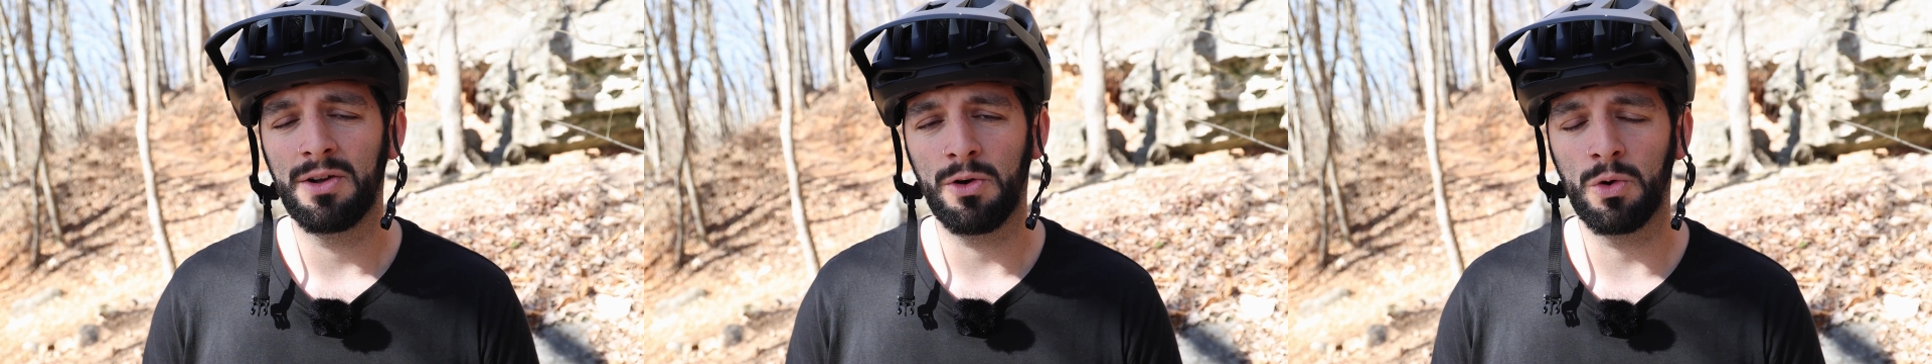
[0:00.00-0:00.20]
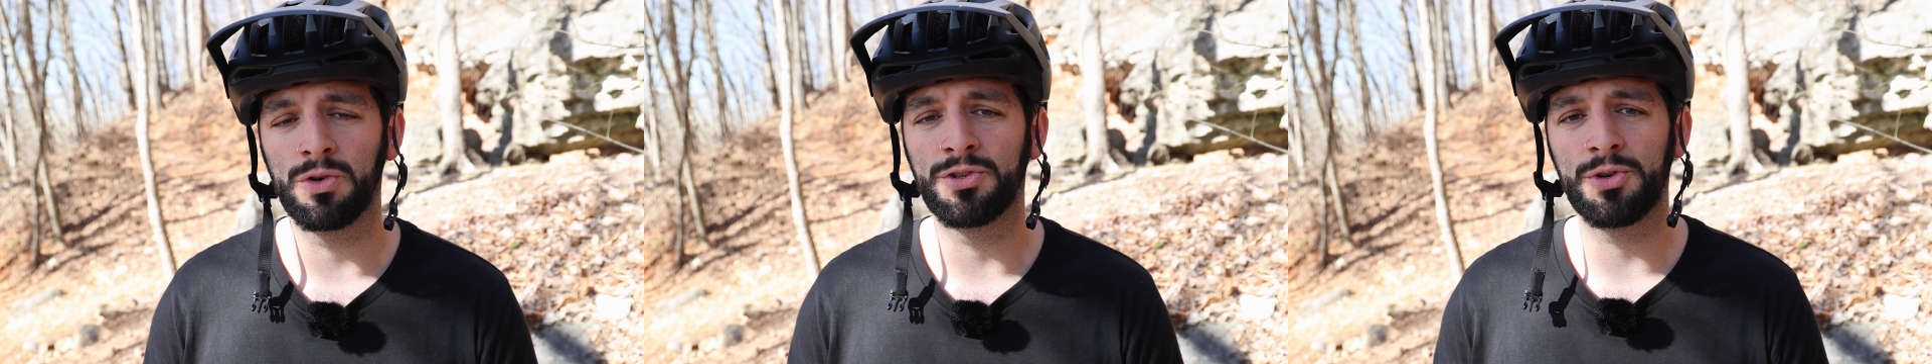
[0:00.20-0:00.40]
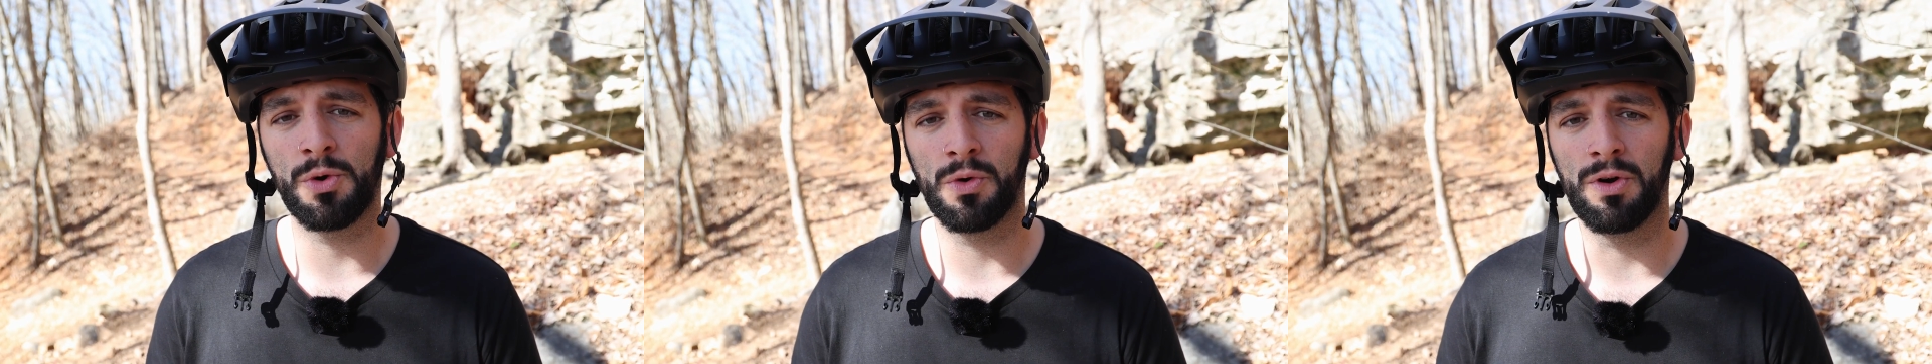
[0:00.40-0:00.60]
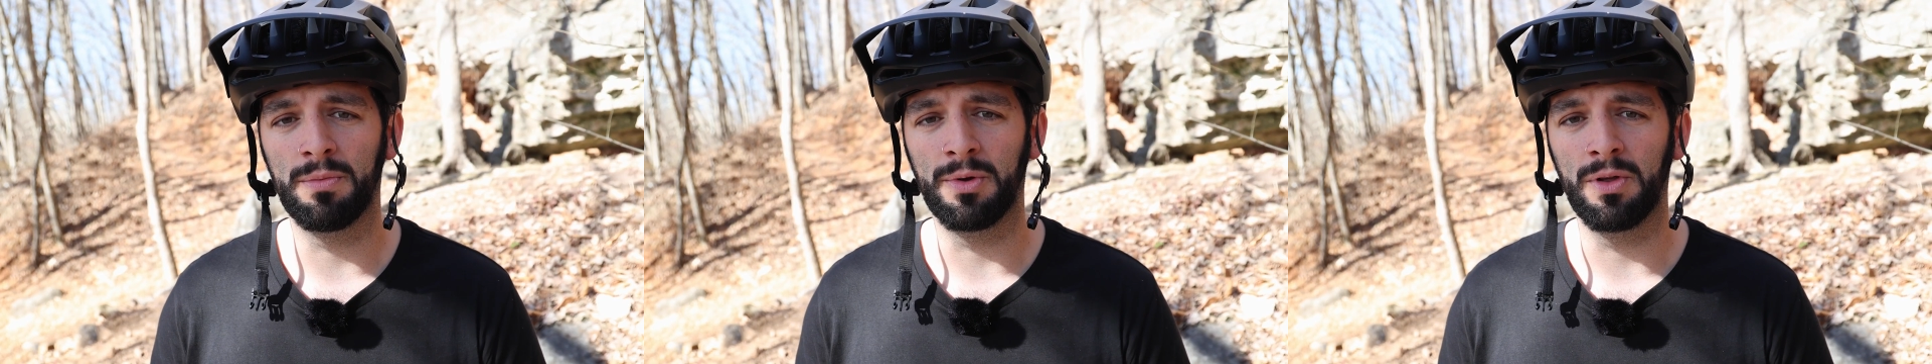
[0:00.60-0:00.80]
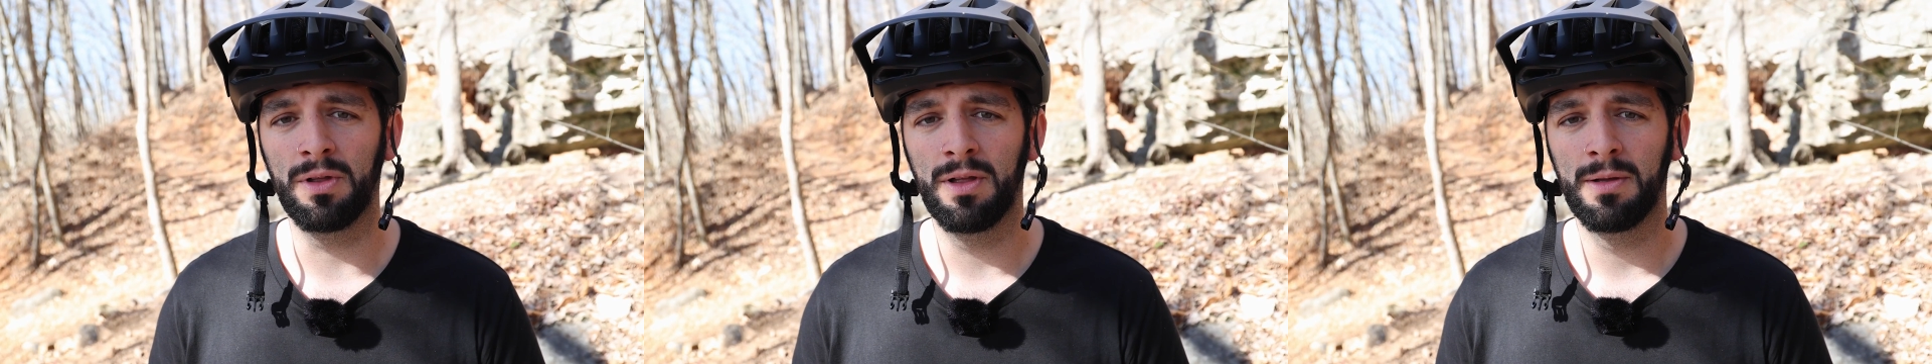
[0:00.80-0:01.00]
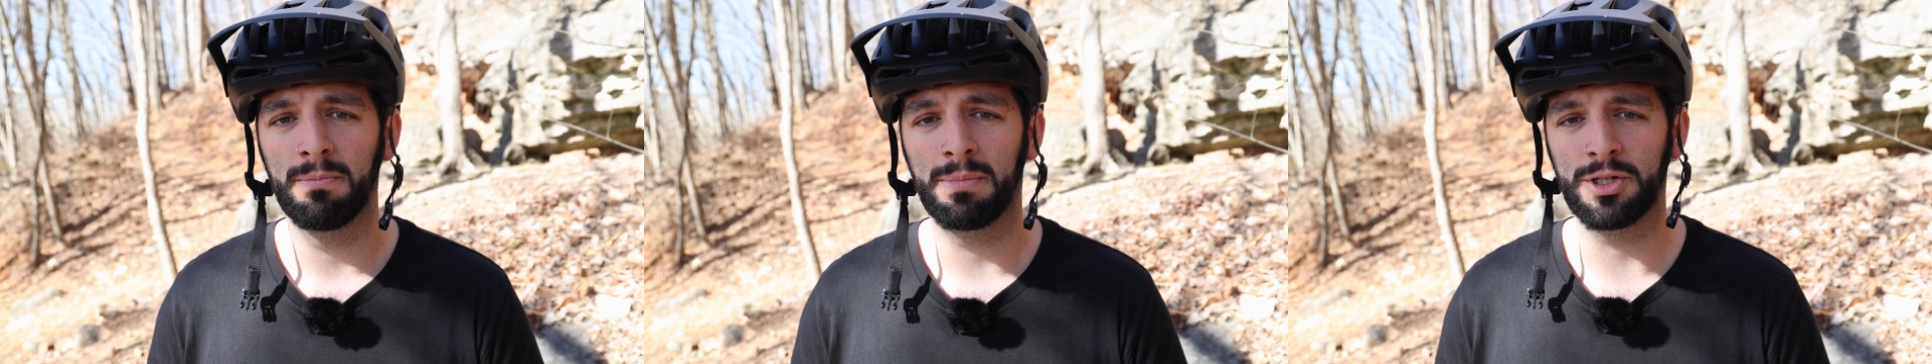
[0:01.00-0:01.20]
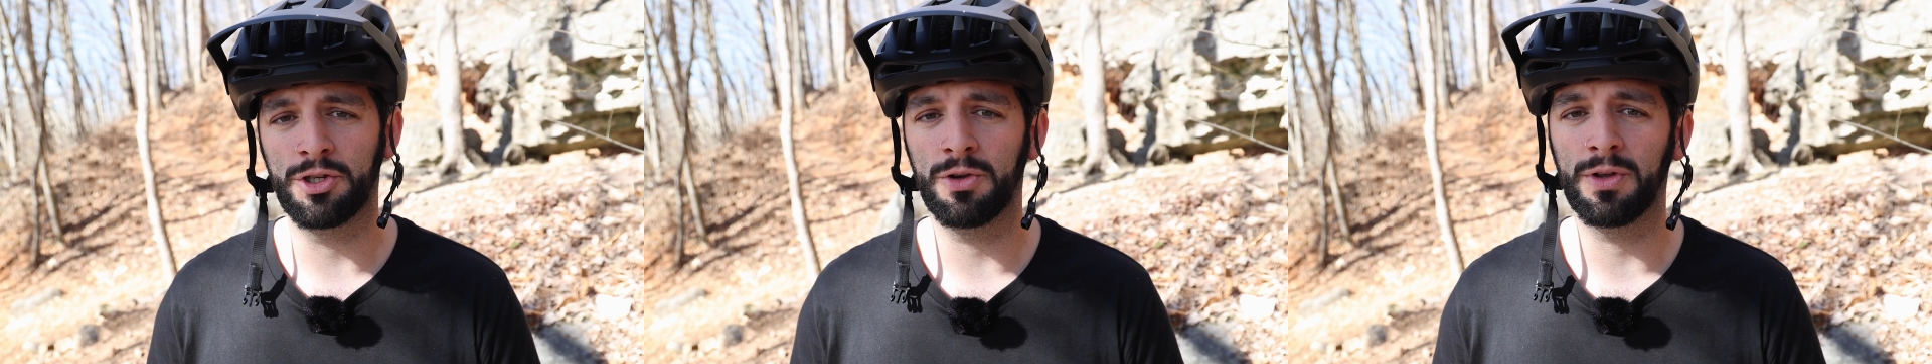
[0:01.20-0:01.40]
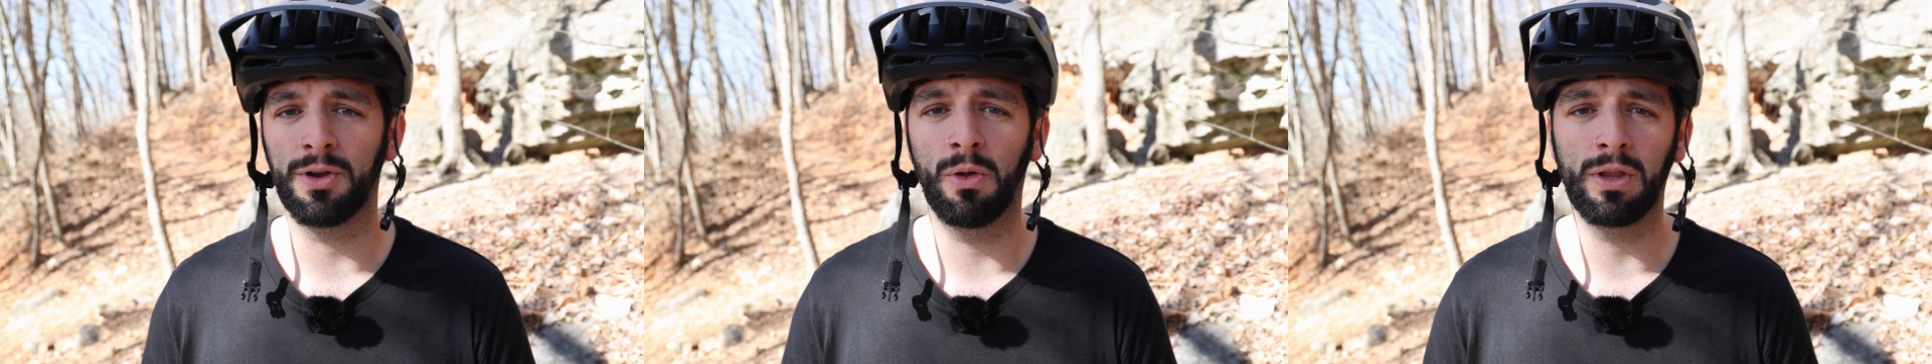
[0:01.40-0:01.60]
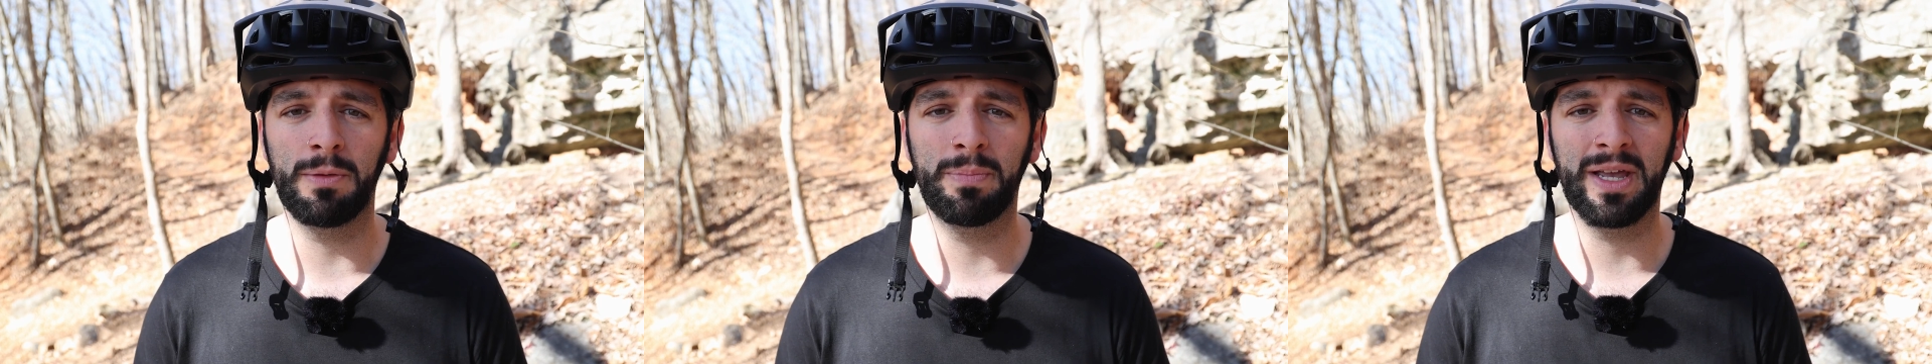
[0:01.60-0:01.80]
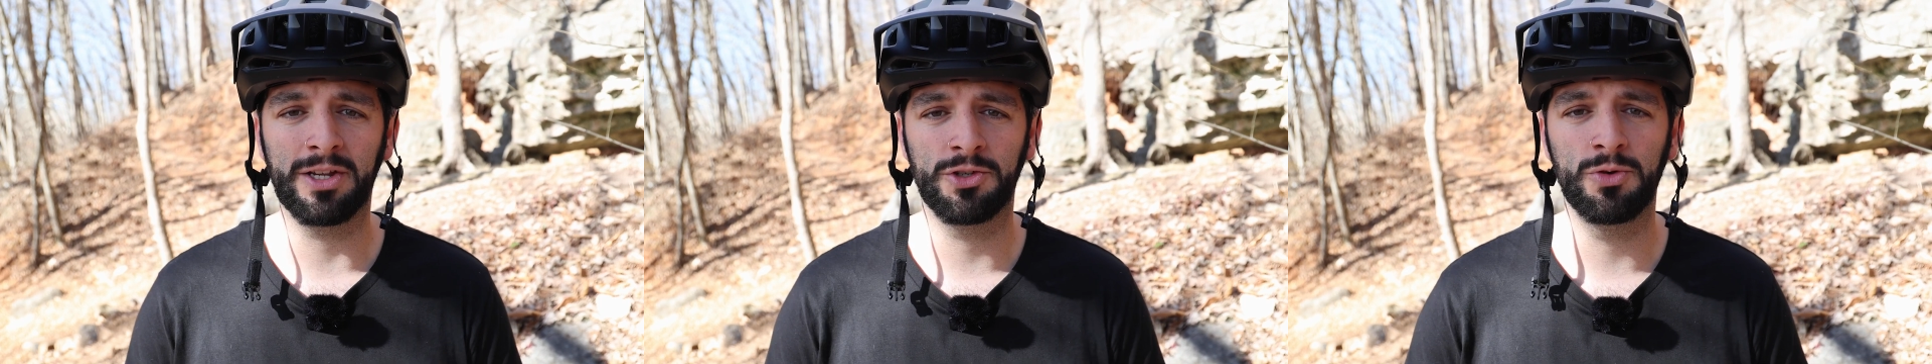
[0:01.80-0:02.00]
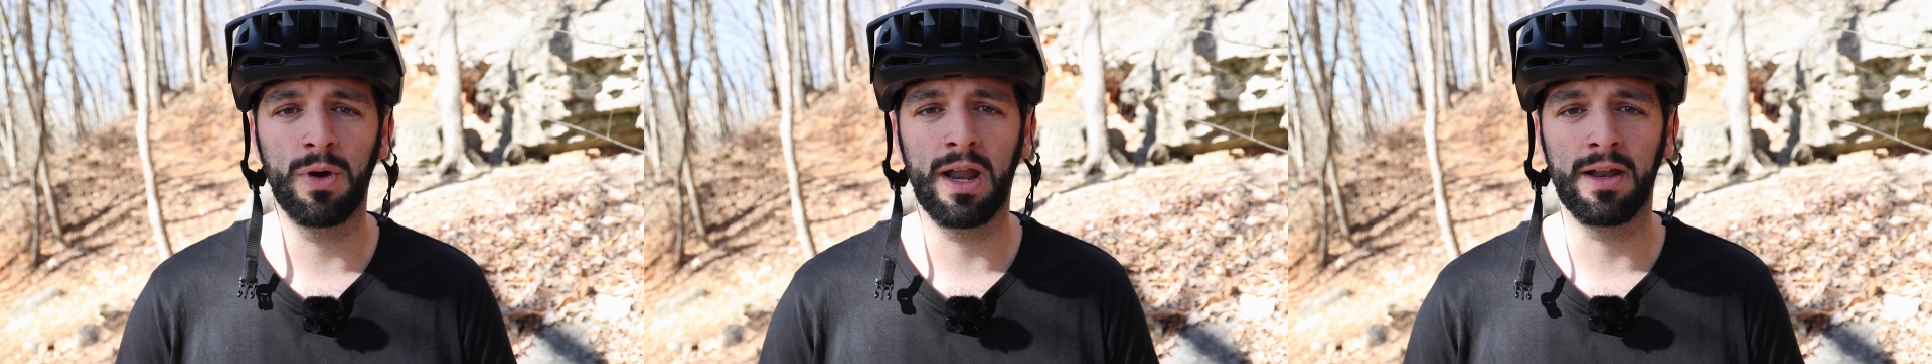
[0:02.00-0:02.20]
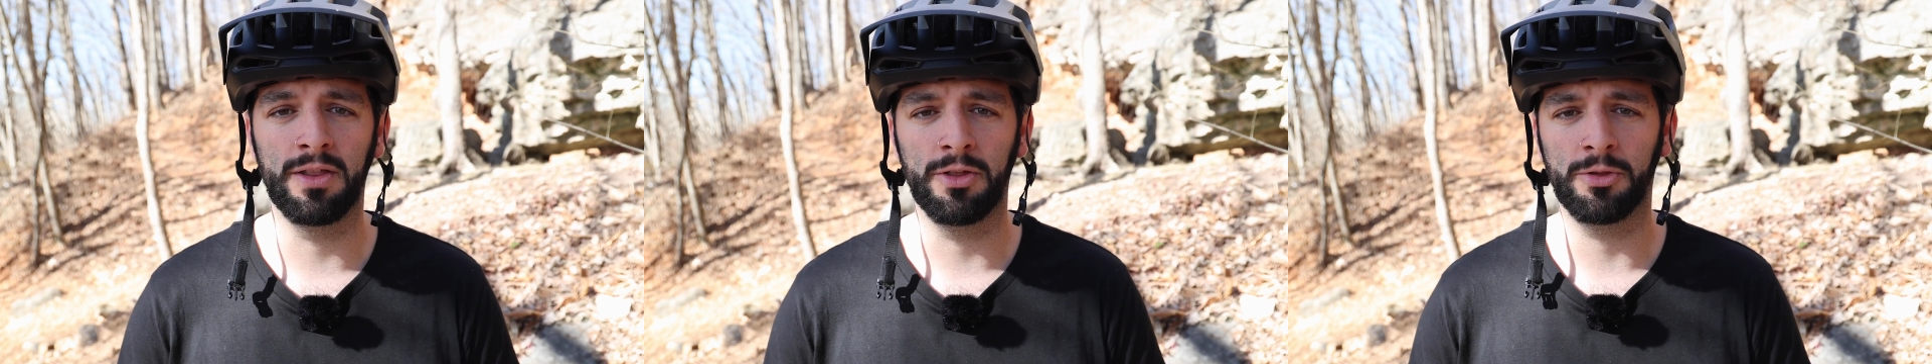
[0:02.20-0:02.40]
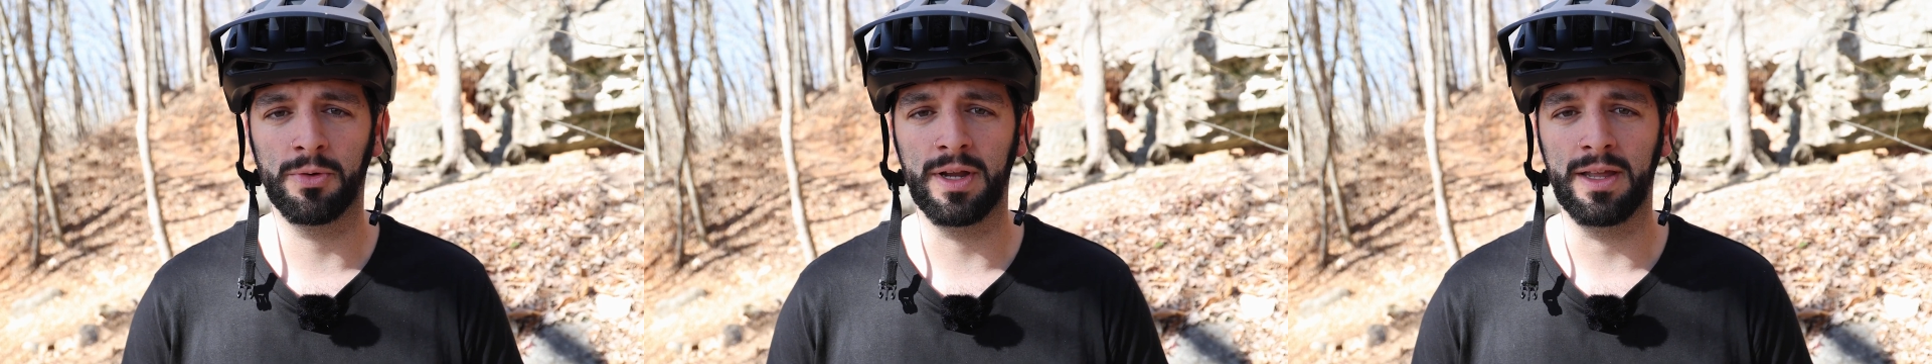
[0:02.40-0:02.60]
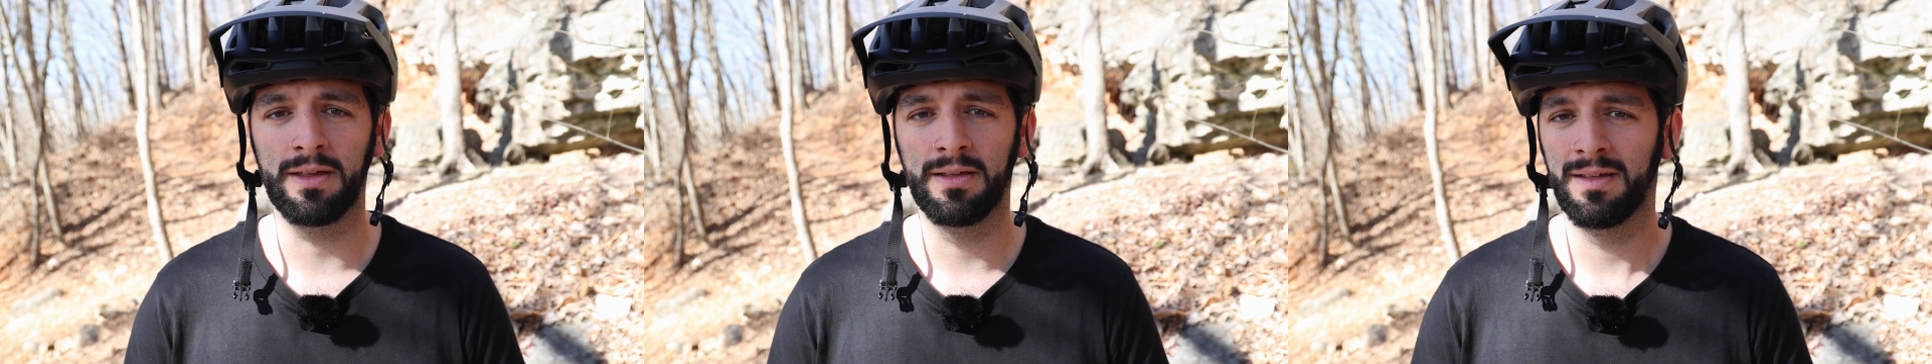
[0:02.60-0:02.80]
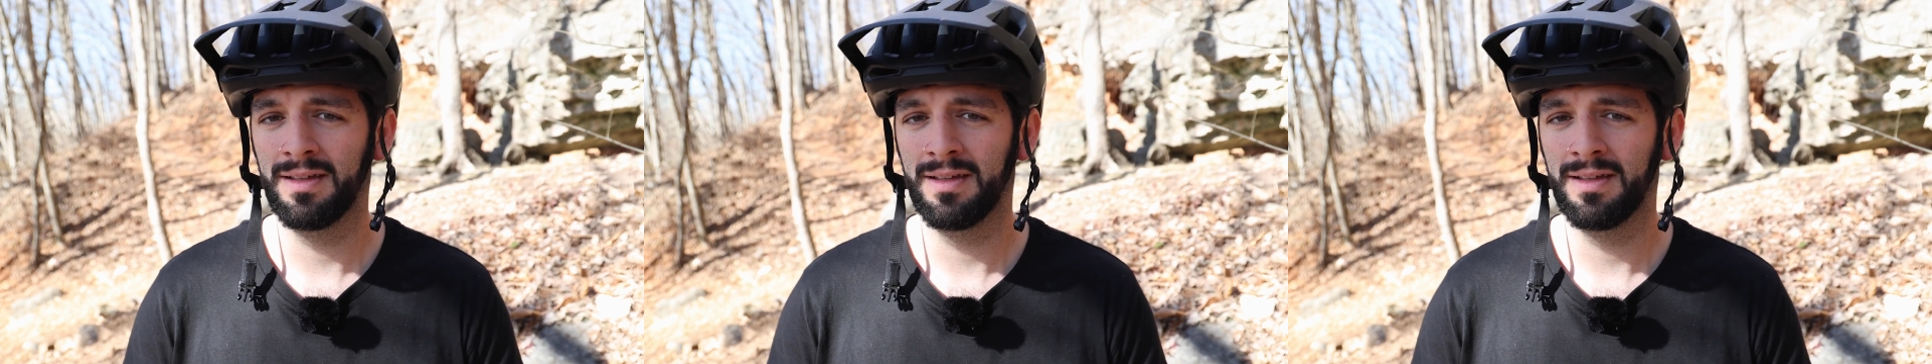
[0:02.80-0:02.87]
or durable, but you can only pick 2 out of the 3.